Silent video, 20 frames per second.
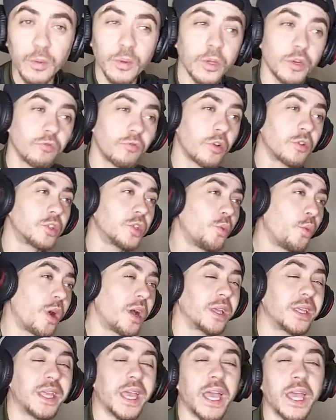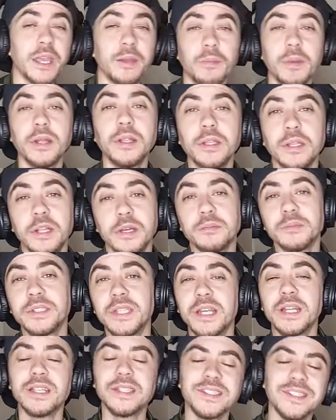we're on the road to 1K, man, you know what I'm
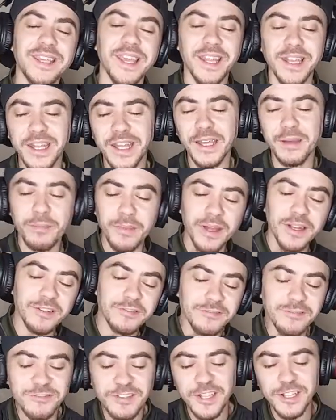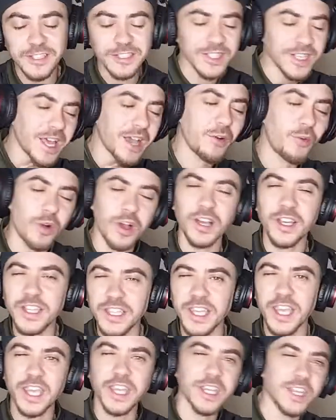saying, let's get there, man, let's get to that
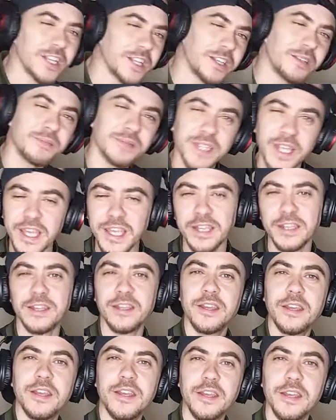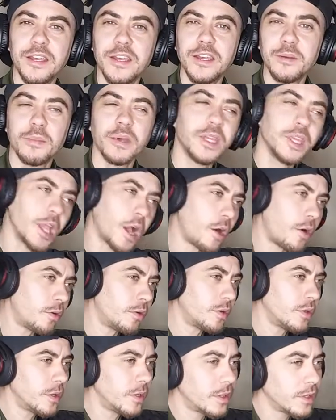1K, you know what I'm saying, but yo,